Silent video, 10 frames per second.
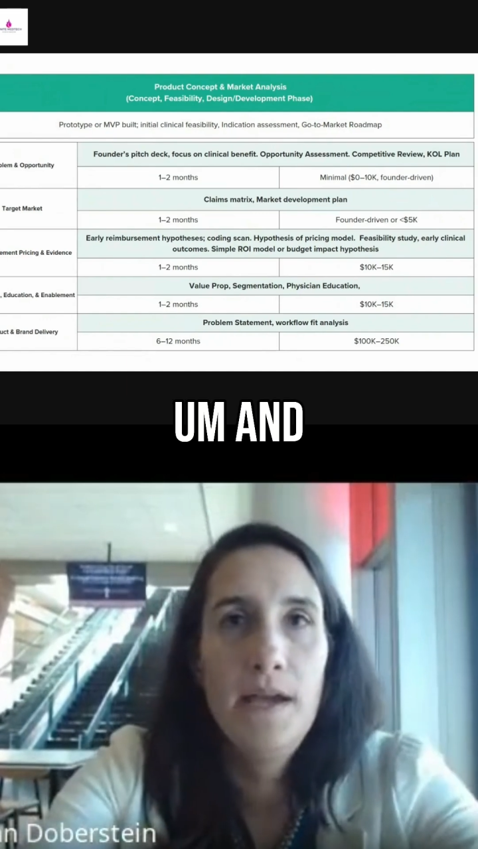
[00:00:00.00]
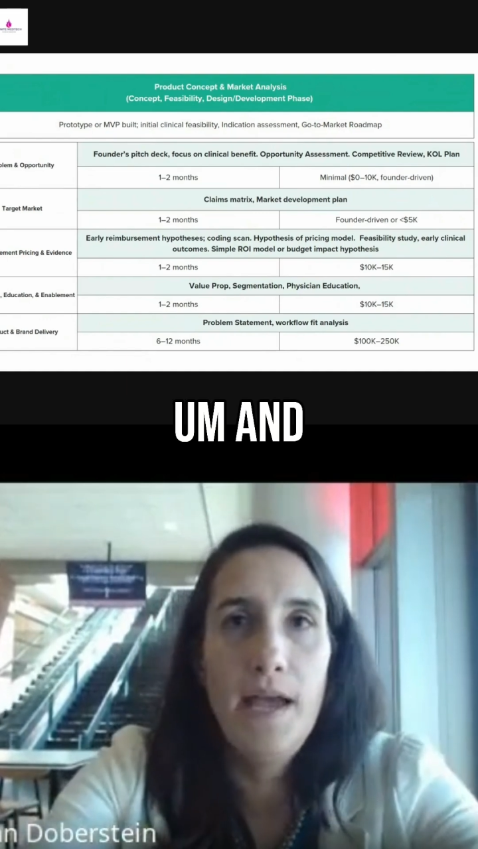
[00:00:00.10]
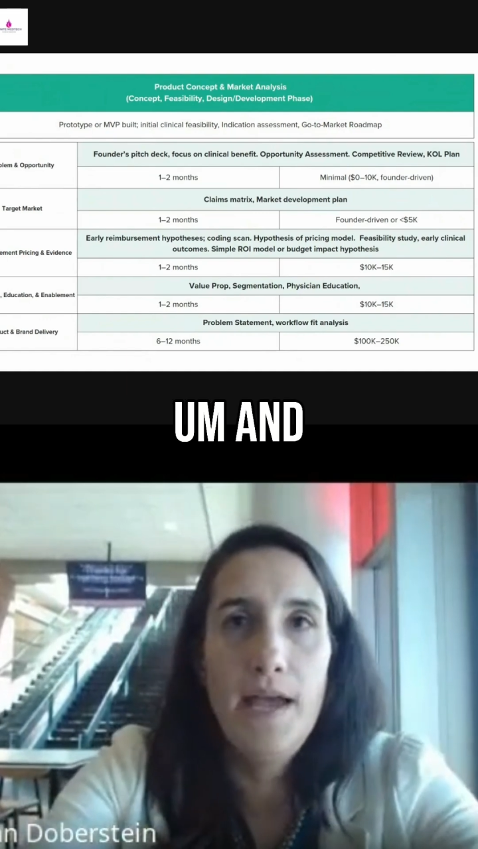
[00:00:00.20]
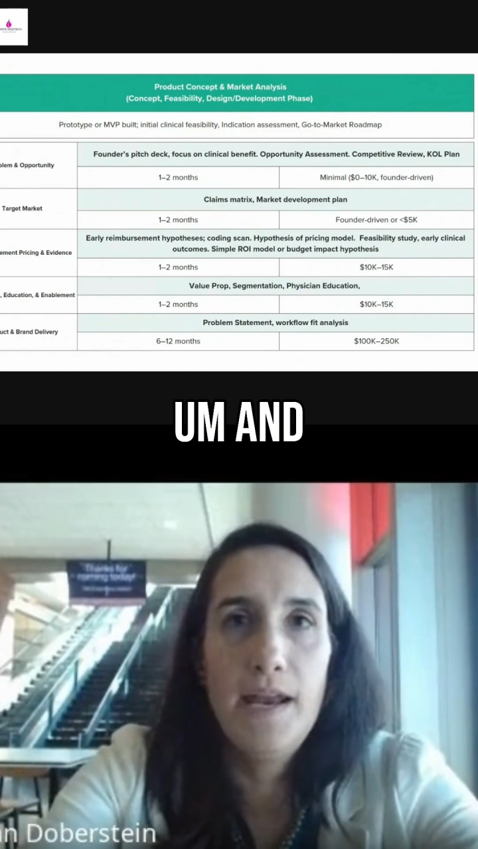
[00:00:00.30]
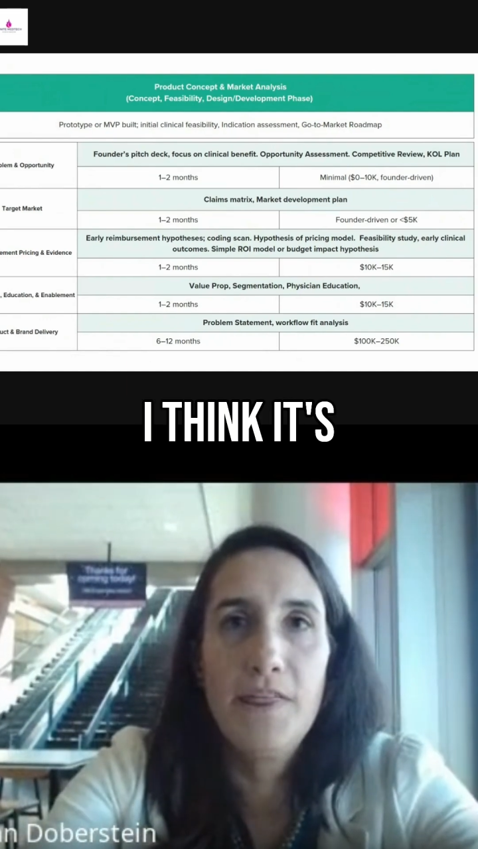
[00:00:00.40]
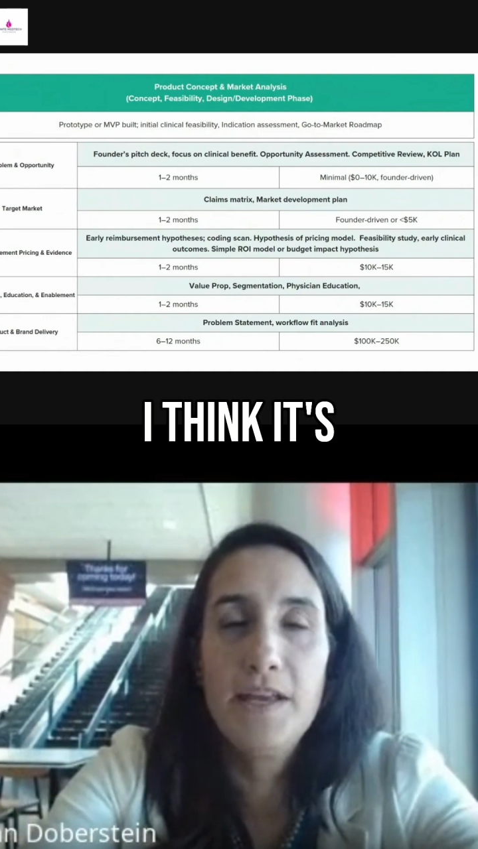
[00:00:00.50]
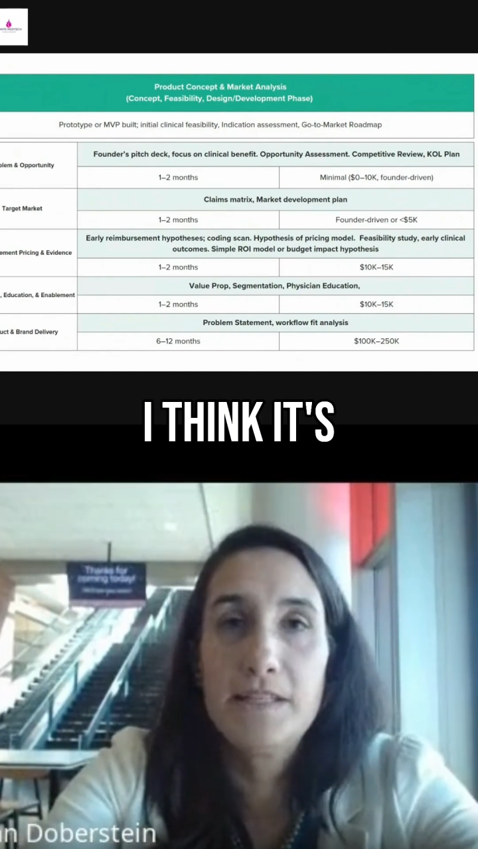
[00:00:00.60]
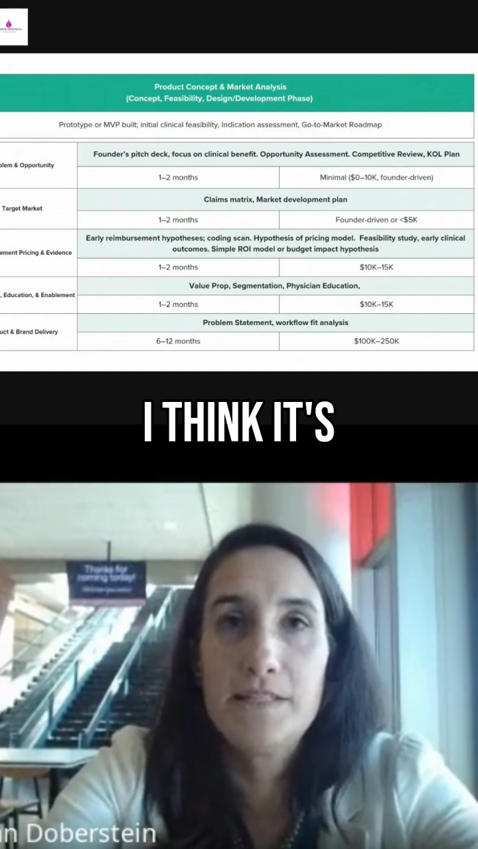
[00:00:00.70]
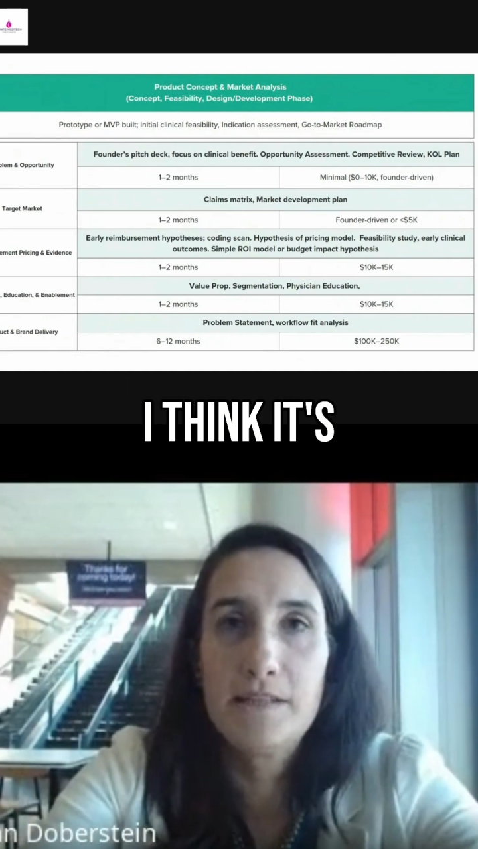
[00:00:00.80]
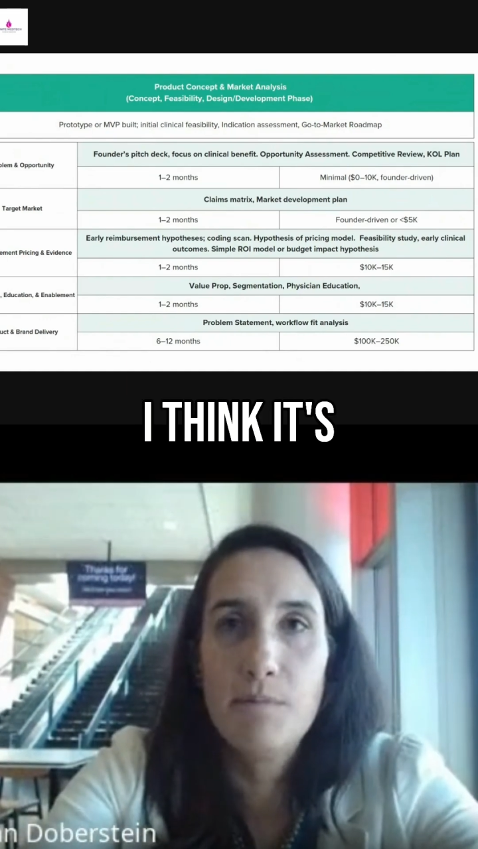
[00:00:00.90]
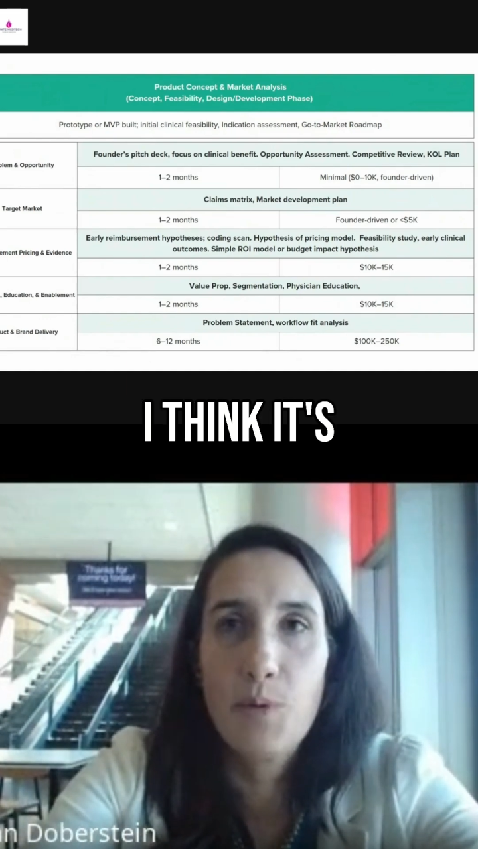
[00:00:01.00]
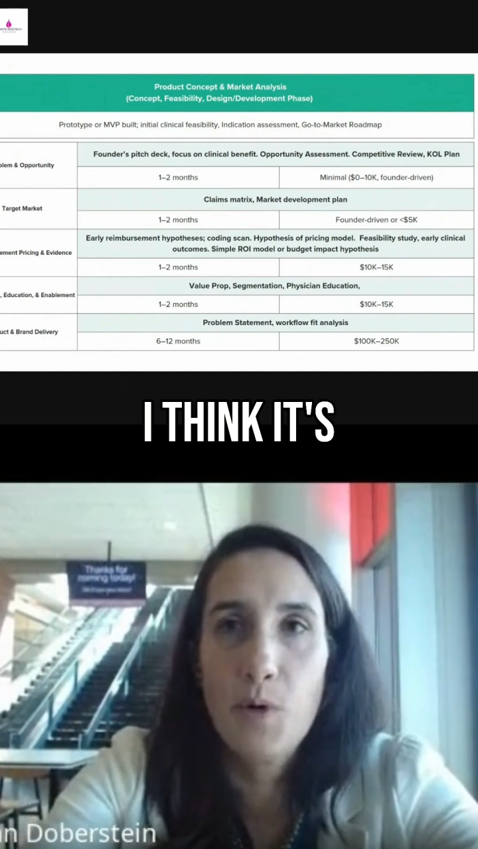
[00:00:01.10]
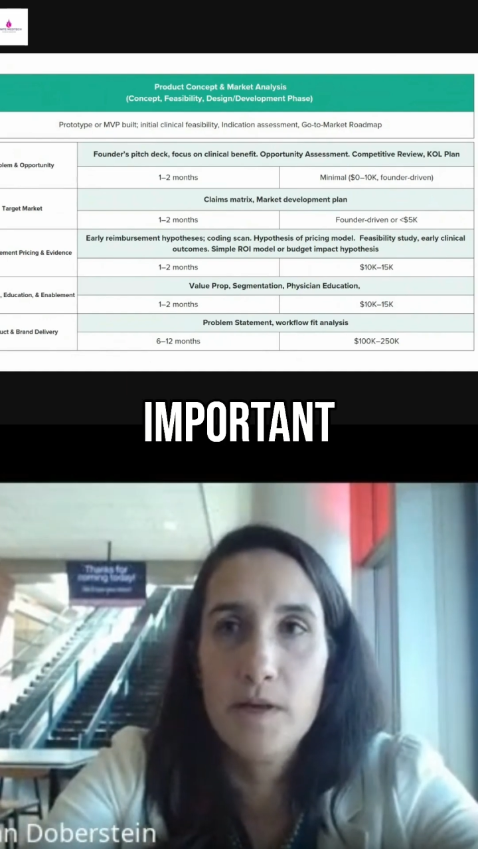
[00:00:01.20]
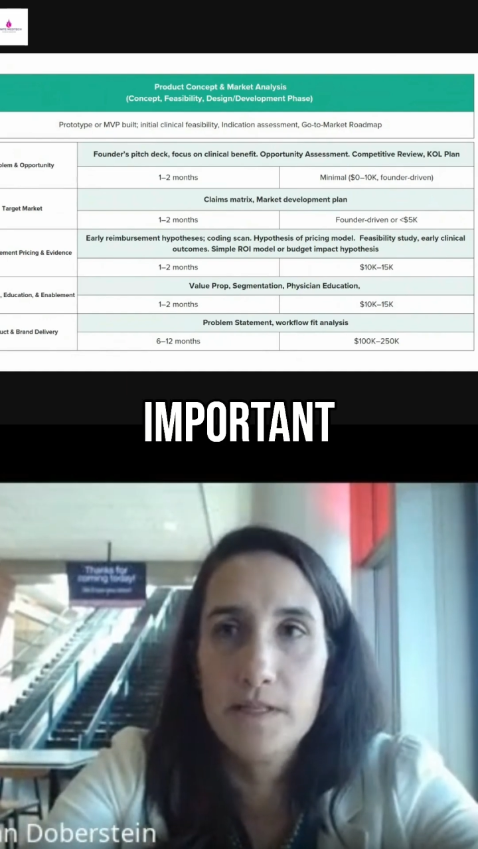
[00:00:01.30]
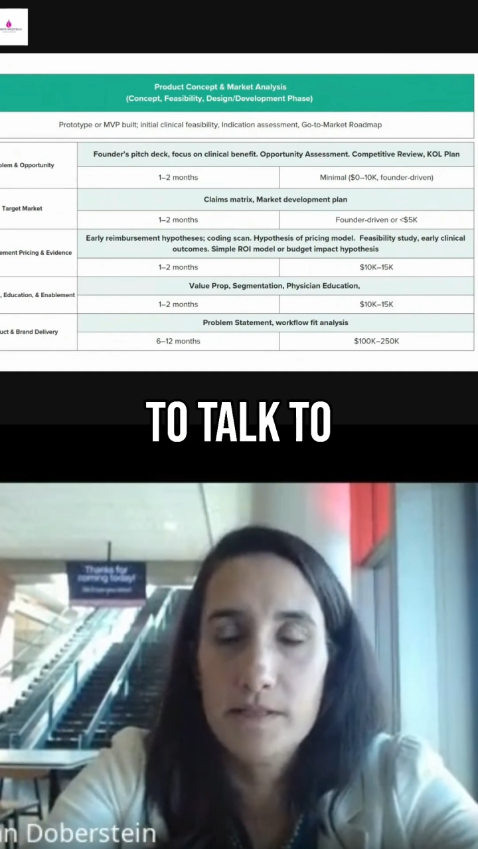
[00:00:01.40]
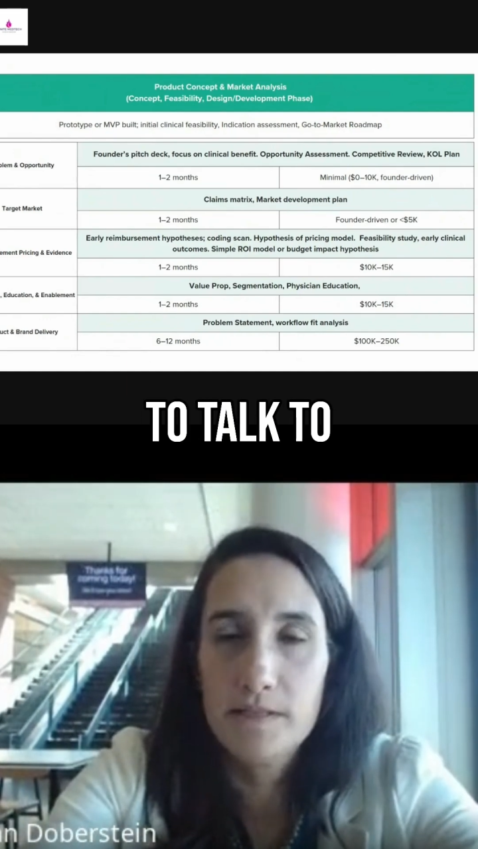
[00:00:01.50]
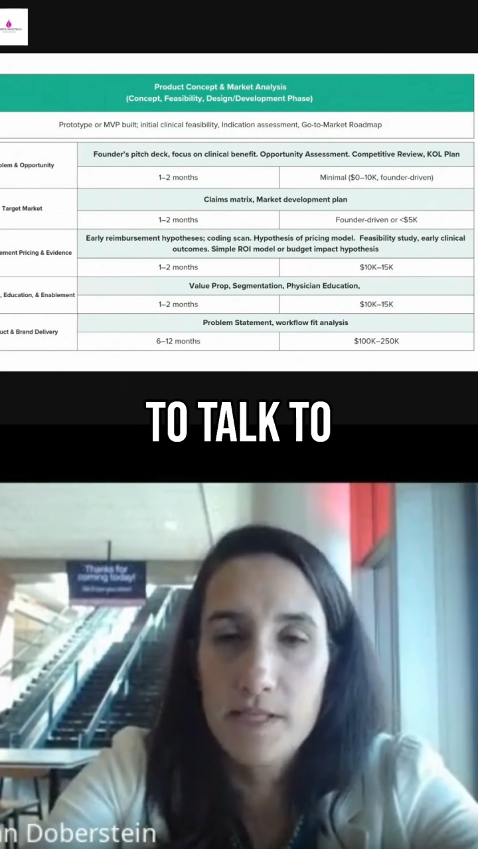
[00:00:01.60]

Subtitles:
And I think it's important to